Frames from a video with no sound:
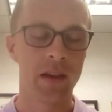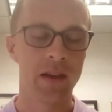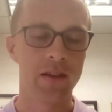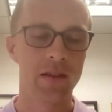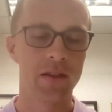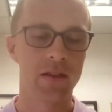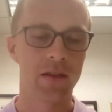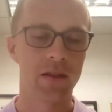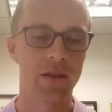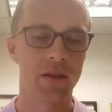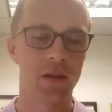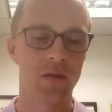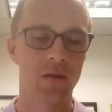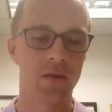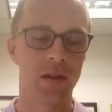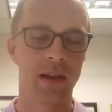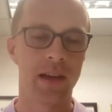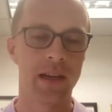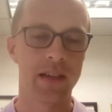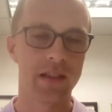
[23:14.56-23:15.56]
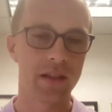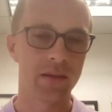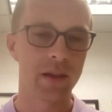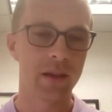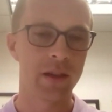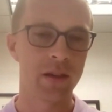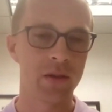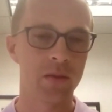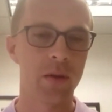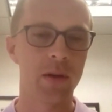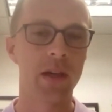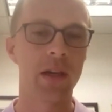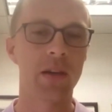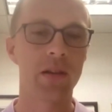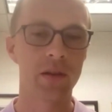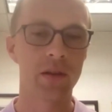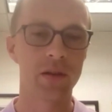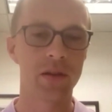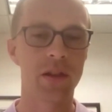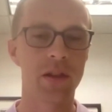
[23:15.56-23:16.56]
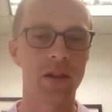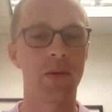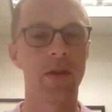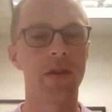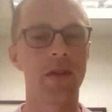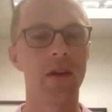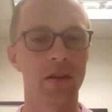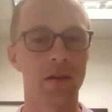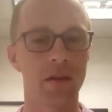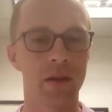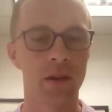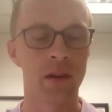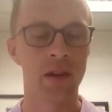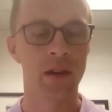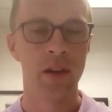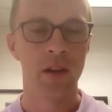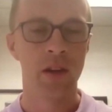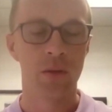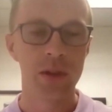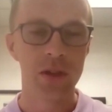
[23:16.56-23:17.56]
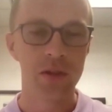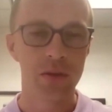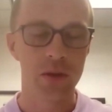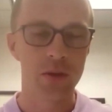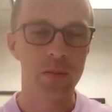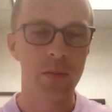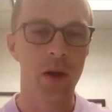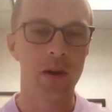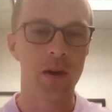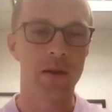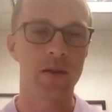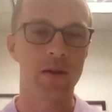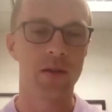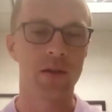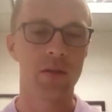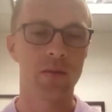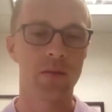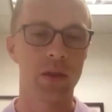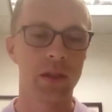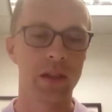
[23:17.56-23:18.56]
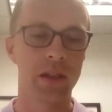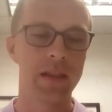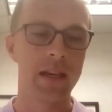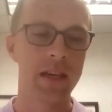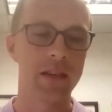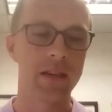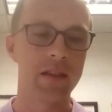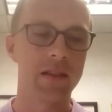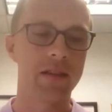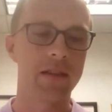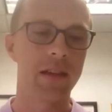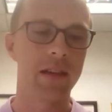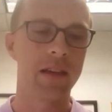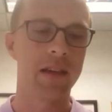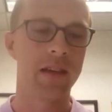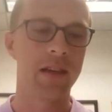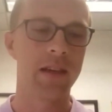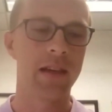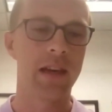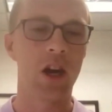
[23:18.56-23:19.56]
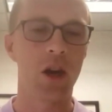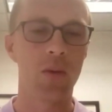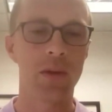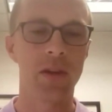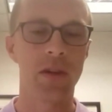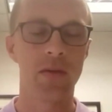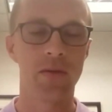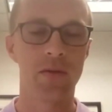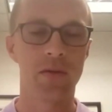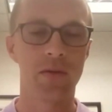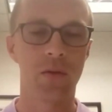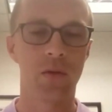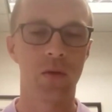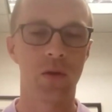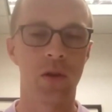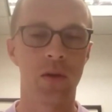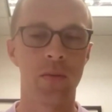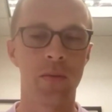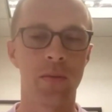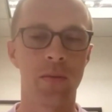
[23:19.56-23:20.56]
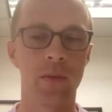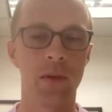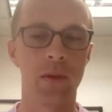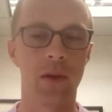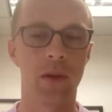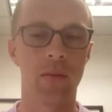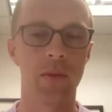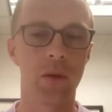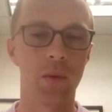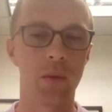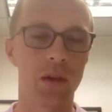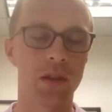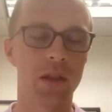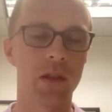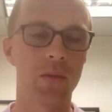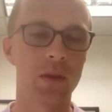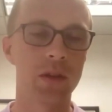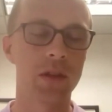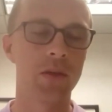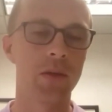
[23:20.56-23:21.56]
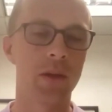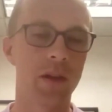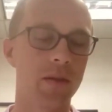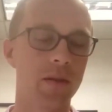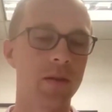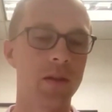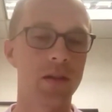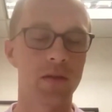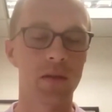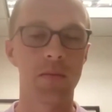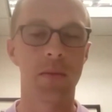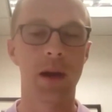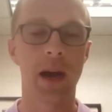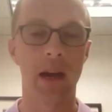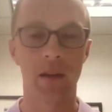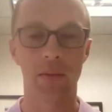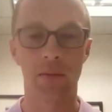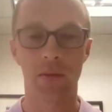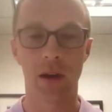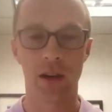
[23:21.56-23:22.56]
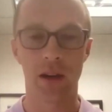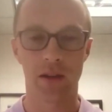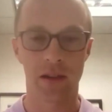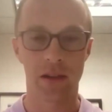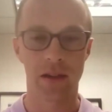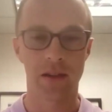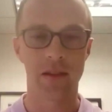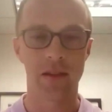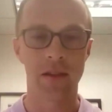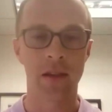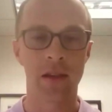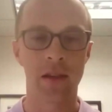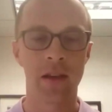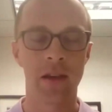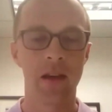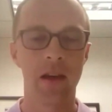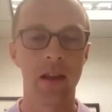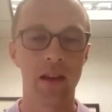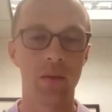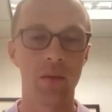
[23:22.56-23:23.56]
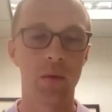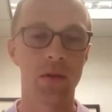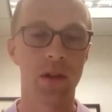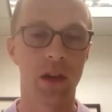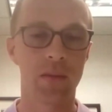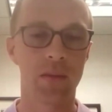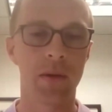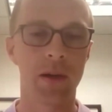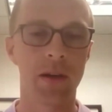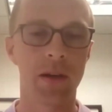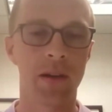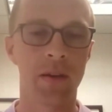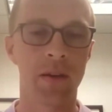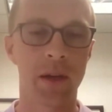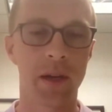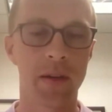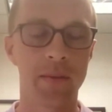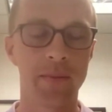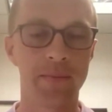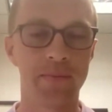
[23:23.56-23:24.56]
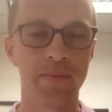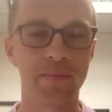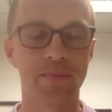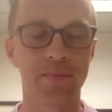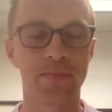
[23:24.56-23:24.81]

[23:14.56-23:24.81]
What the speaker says: And so over the last several years, working closely with the other resource partners to really take this data and help it inform the work that we're doing through different pilot projects that we'll talk about here in a minute.